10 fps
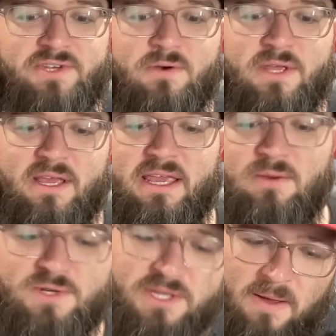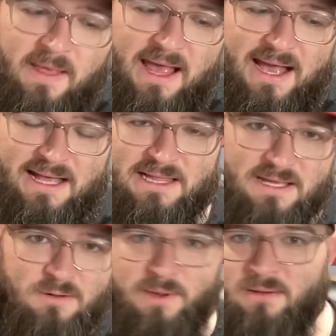So he was a
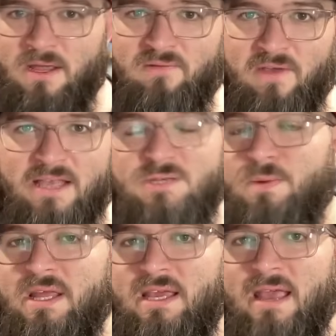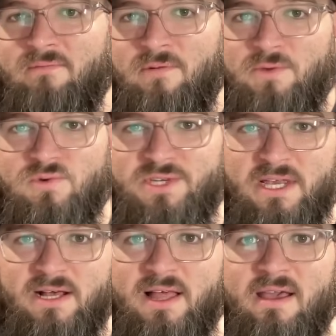little bit advanced, but he came from
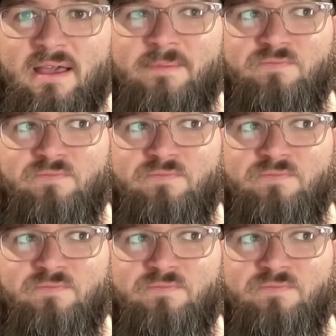UCLA,